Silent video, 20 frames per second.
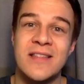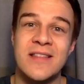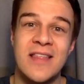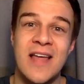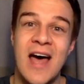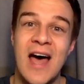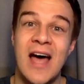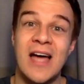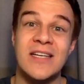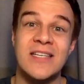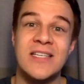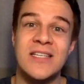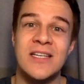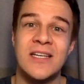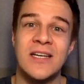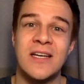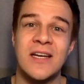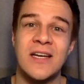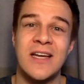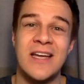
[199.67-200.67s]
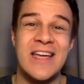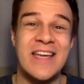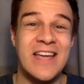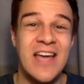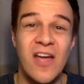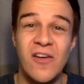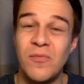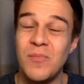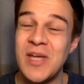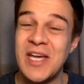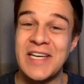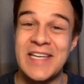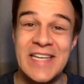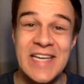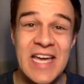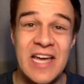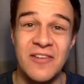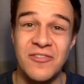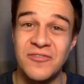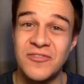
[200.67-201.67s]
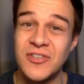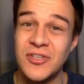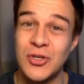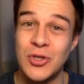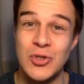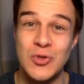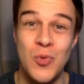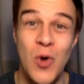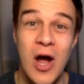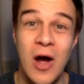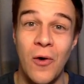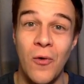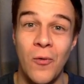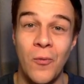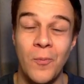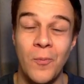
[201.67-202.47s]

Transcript: that he gave me a gift as well.